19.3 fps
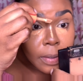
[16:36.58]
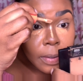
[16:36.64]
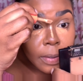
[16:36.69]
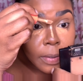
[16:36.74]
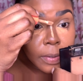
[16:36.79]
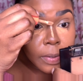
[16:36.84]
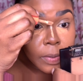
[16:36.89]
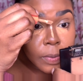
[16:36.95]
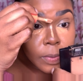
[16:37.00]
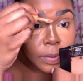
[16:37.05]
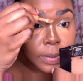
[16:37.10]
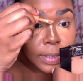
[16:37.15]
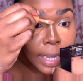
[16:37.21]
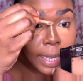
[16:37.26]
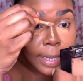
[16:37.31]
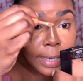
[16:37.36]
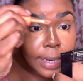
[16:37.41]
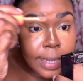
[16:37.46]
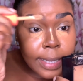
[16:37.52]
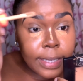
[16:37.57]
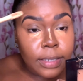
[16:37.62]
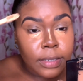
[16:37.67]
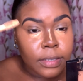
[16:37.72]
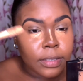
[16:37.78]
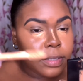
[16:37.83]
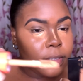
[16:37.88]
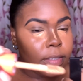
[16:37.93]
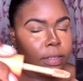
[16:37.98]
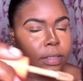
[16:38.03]
nose
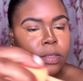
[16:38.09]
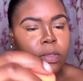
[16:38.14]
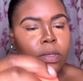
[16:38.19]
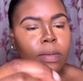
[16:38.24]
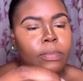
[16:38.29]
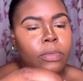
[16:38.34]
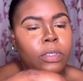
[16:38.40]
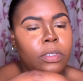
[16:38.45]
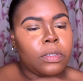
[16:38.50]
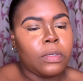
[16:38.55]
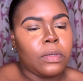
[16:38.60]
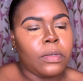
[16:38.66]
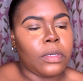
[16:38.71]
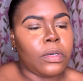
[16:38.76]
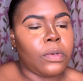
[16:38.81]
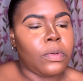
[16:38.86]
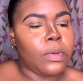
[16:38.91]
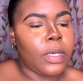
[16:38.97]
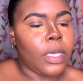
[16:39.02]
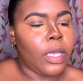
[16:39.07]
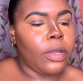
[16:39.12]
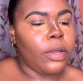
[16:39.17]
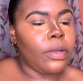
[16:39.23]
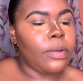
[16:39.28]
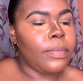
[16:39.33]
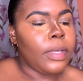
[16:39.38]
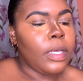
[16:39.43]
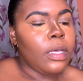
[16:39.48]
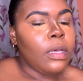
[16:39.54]
highlights, so I'm just gonna go here.
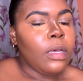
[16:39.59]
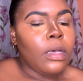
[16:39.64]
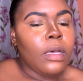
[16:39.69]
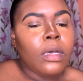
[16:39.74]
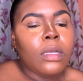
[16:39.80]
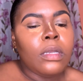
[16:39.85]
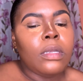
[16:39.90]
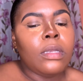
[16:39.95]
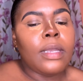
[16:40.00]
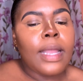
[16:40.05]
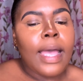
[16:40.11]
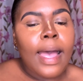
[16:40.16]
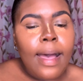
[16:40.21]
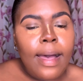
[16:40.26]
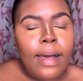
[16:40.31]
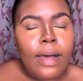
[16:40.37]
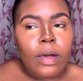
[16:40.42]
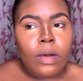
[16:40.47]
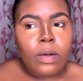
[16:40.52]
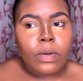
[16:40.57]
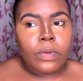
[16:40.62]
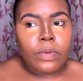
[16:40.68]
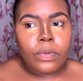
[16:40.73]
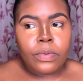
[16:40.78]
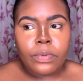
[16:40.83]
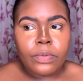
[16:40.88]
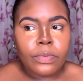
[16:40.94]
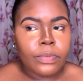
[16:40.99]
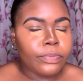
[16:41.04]

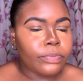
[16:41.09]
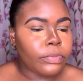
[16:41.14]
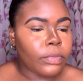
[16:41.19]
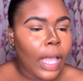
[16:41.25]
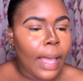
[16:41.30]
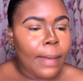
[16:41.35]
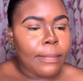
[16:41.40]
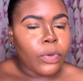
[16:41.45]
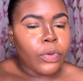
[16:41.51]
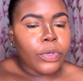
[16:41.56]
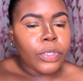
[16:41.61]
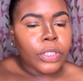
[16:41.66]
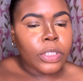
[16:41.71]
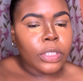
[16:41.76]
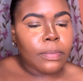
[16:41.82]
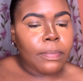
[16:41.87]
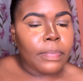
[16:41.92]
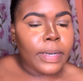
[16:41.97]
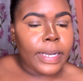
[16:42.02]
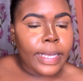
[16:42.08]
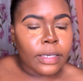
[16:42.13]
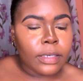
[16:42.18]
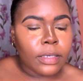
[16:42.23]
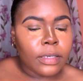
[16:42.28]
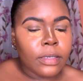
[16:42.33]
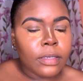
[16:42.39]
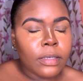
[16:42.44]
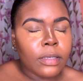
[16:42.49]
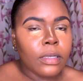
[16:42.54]
Now I'm going to
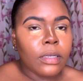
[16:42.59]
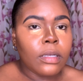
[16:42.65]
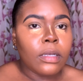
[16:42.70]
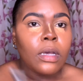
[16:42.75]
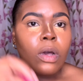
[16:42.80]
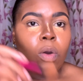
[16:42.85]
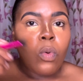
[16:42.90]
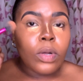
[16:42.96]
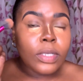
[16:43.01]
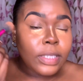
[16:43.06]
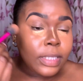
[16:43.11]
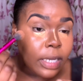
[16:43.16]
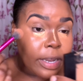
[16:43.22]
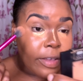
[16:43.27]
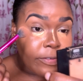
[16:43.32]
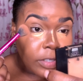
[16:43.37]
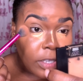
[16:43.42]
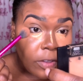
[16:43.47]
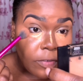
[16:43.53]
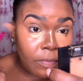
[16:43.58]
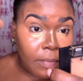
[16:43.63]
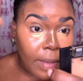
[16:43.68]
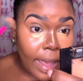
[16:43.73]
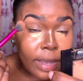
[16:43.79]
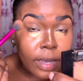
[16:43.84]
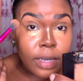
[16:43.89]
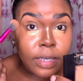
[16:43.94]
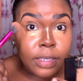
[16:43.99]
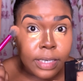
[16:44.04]
blend what's left of my
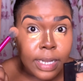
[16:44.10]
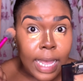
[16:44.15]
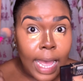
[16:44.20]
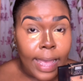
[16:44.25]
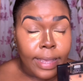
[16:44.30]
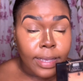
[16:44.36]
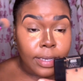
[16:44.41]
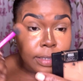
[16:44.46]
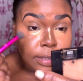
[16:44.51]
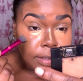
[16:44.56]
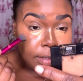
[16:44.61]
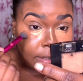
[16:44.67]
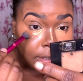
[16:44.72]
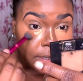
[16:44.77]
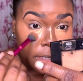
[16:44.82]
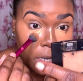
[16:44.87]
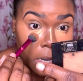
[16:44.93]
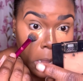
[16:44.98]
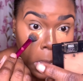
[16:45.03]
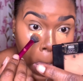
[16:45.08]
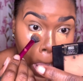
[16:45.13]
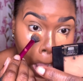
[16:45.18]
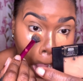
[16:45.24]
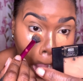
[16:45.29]
under eye concealer.